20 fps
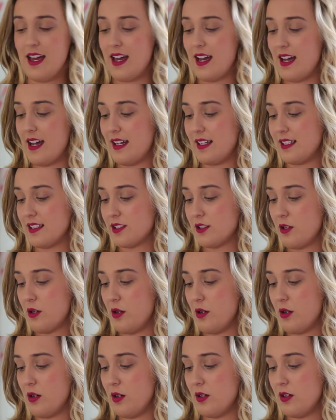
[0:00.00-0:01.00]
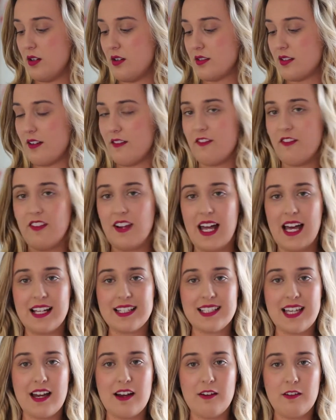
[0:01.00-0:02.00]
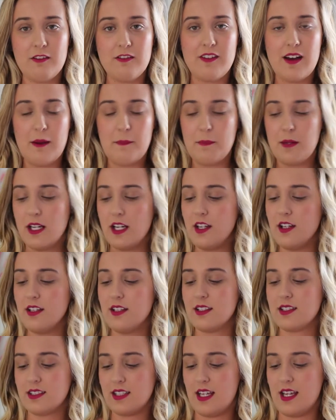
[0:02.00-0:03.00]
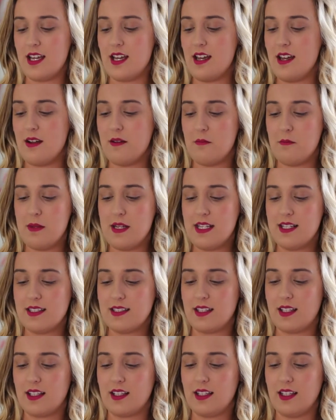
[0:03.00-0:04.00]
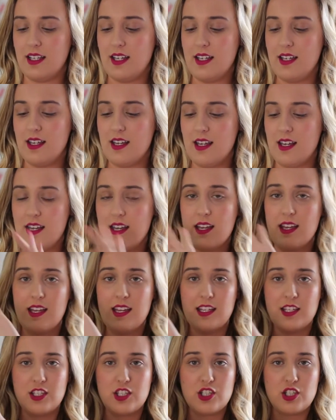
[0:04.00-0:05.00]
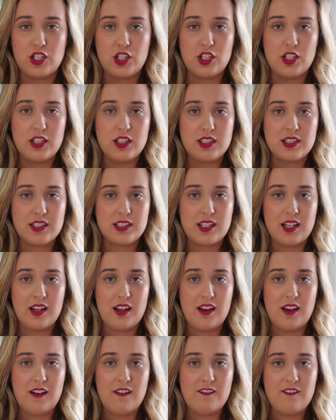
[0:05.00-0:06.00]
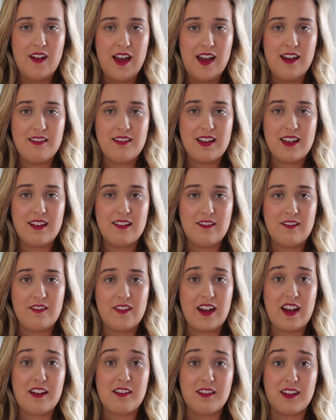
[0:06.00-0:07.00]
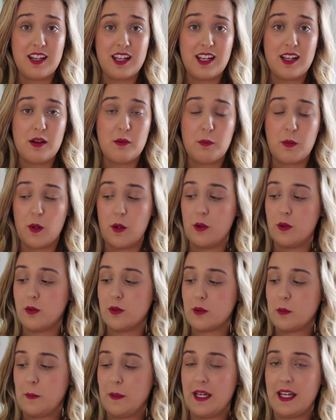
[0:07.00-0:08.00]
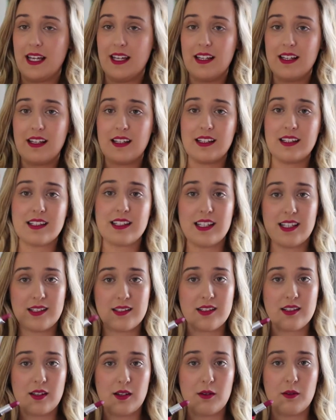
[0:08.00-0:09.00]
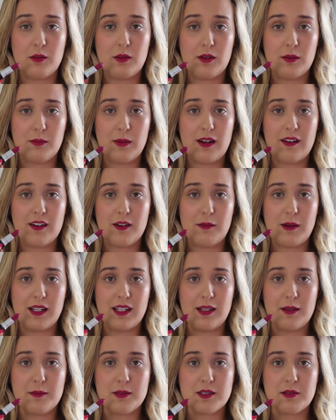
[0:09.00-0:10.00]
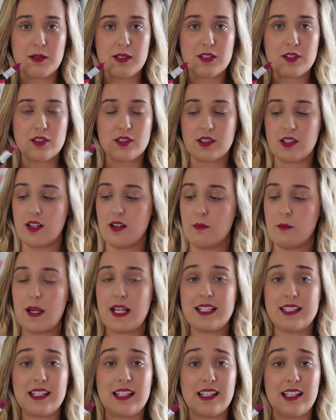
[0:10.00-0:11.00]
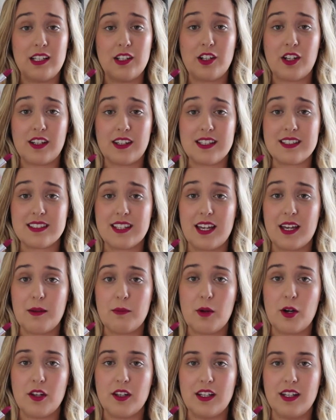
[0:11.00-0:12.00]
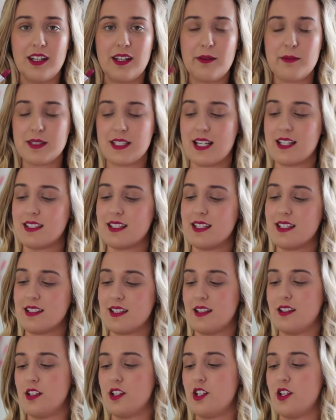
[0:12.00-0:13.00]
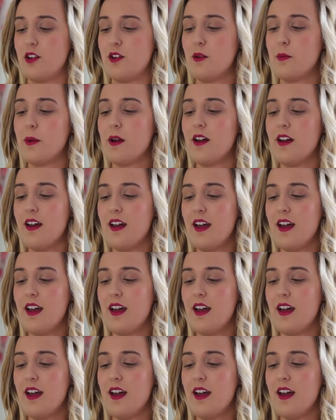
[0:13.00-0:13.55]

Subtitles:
and it's called Flat Out Fabulous, and basically it's just a very, very bold pink. This is what I'm wearing on my lips, so it does basically look the same on the lips as it is in the tube,